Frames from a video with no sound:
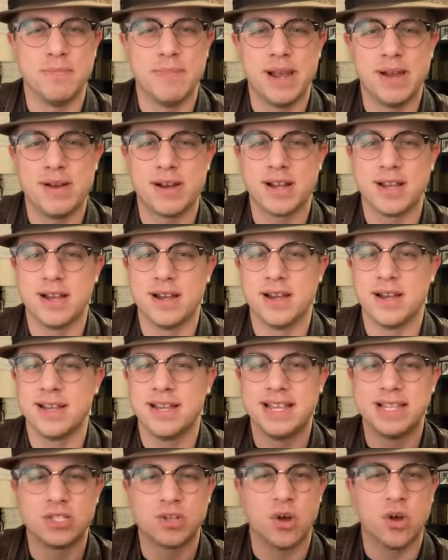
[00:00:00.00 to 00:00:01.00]

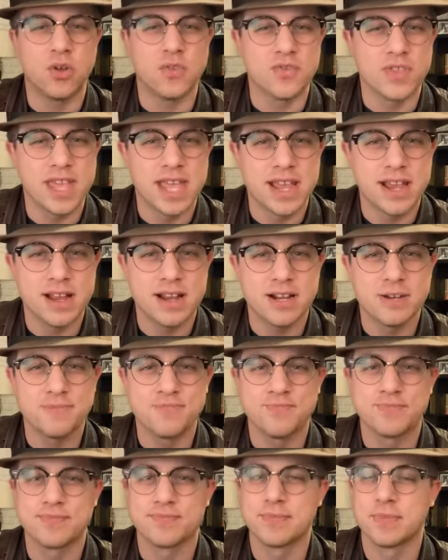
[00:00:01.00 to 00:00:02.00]
America, it's all
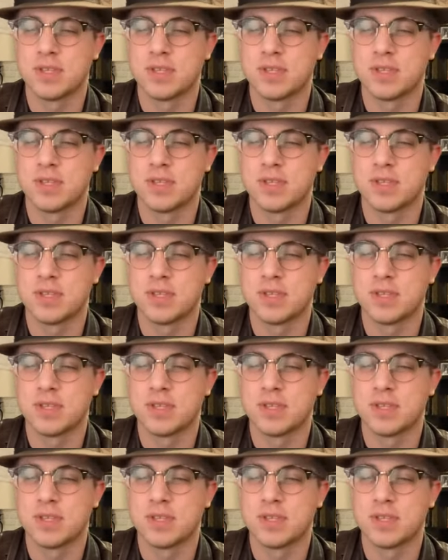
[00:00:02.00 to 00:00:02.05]
there.